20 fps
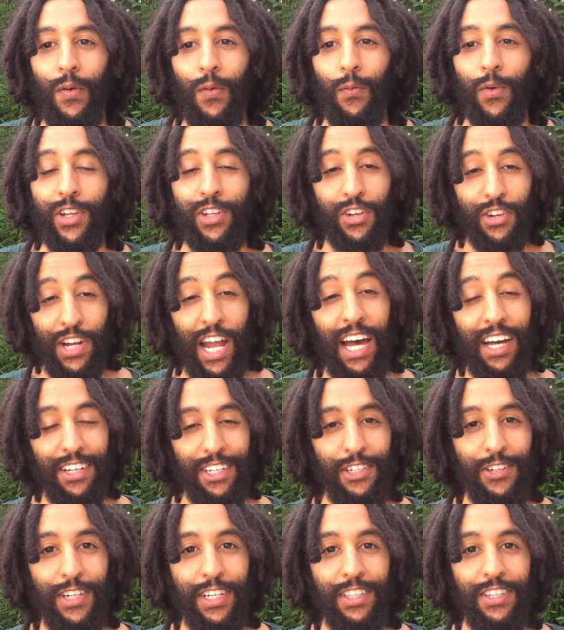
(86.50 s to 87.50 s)
When you're not
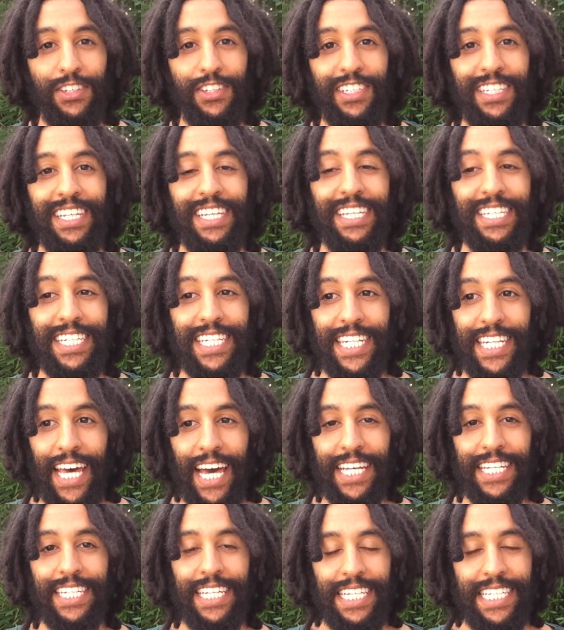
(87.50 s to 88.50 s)
doing those things,
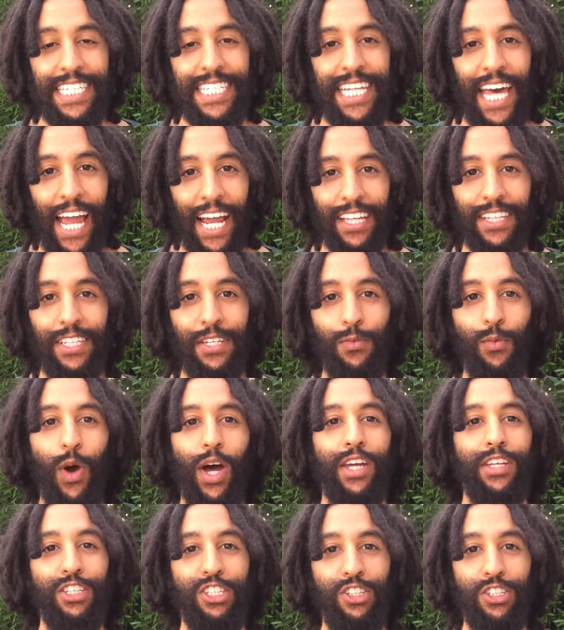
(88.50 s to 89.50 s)
that's exactly
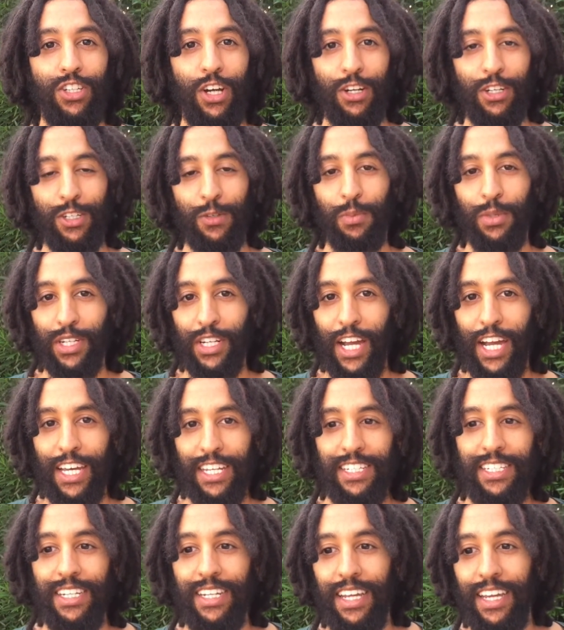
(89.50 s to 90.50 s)
when you start to
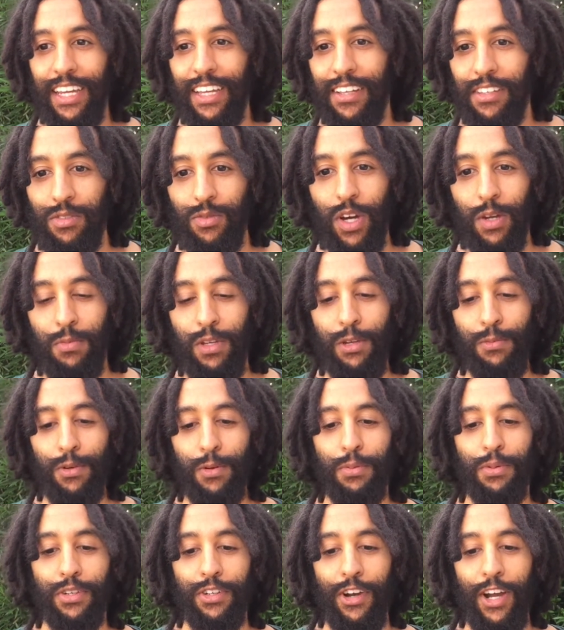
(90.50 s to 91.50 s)
procrastinate. That's why
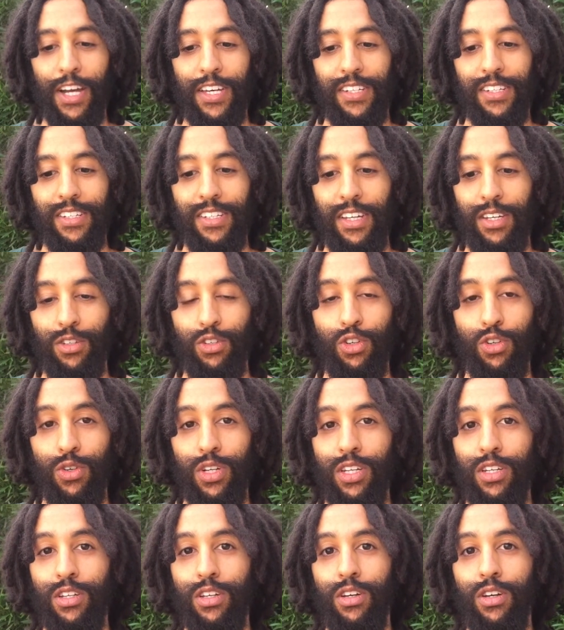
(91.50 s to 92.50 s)
people procrastinate
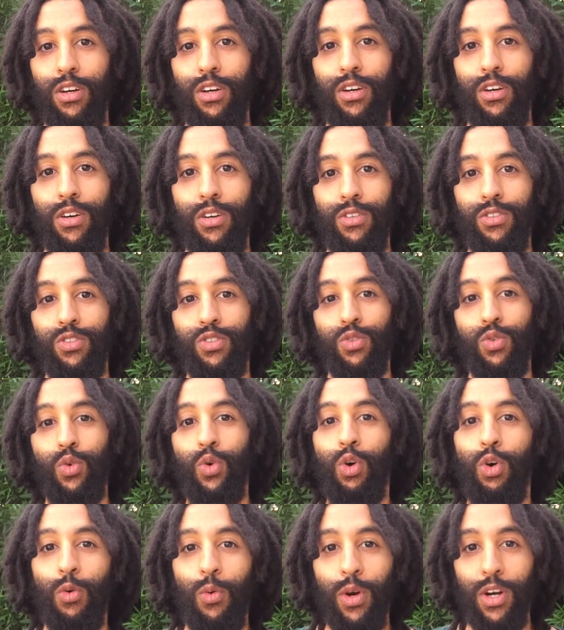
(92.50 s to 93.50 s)
doing
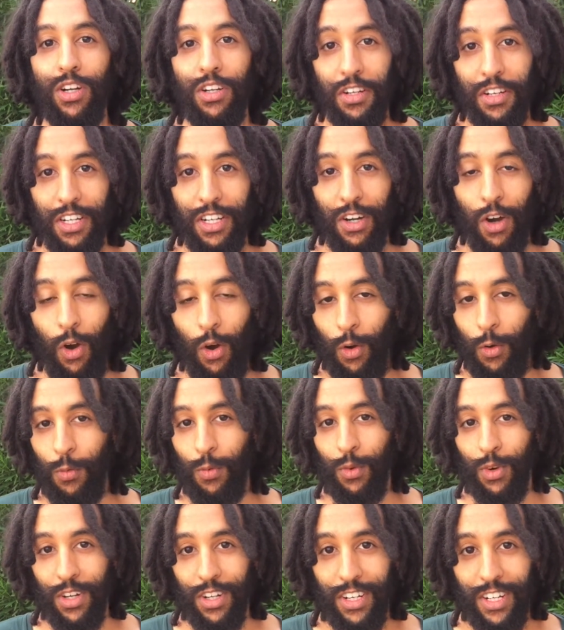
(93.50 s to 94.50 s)
schoolwork,
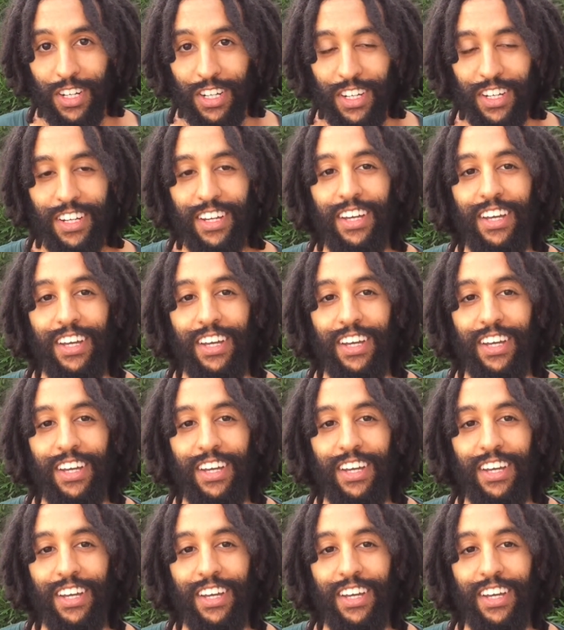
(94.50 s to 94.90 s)
homework,